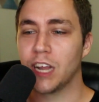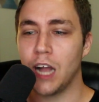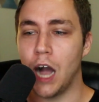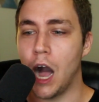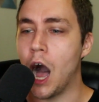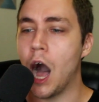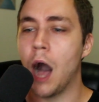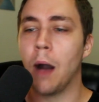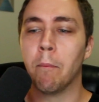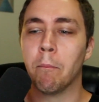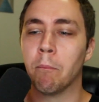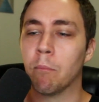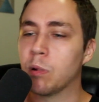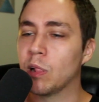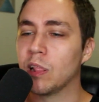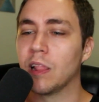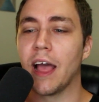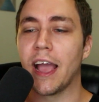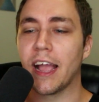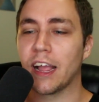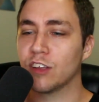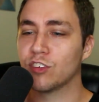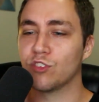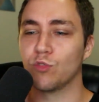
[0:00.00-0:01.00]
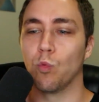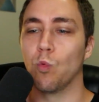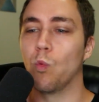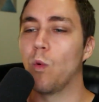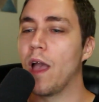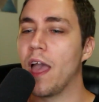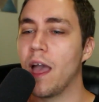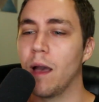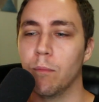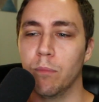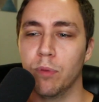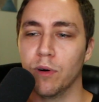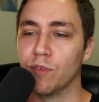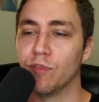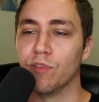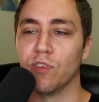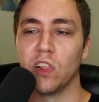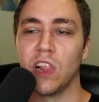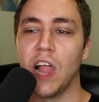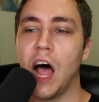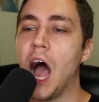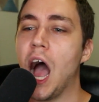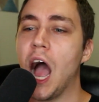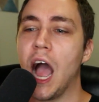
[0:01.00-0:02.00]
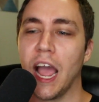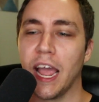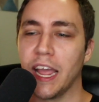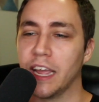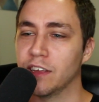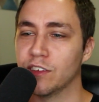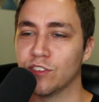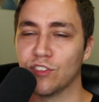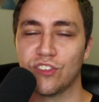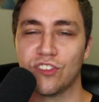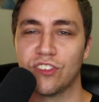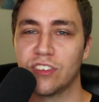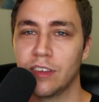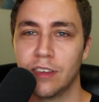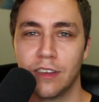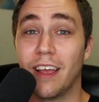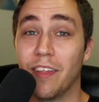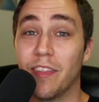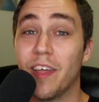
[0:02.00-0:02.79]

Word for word: complex web of lies